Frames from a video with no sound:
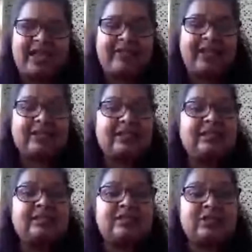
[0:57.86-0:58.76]
and that
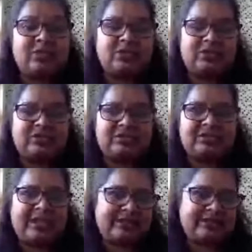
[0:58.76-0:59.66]
is
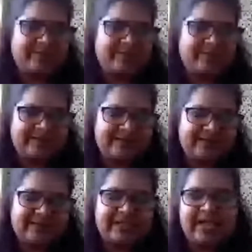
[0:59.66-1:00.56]
social
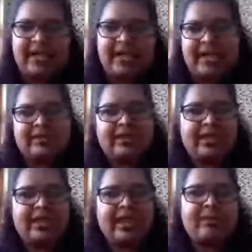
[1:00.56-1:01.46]
enterprises. And
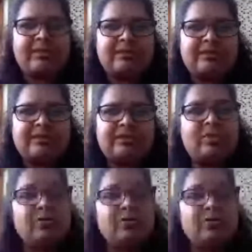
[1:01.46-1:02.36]
today I want
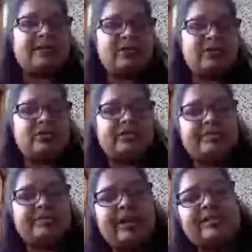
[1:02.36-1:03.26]
to talk about social
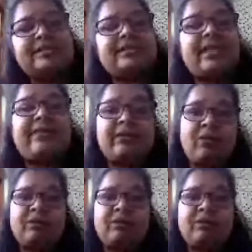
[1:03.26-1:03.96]
enterprises and their